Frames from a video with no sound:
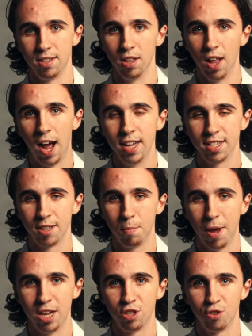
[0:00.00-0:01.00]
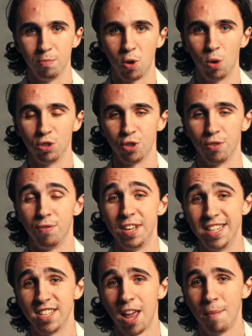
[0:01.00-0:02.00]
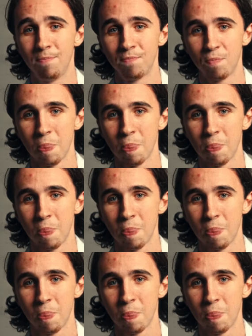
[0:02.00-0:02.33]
the lies that the mainstream culture feeds them.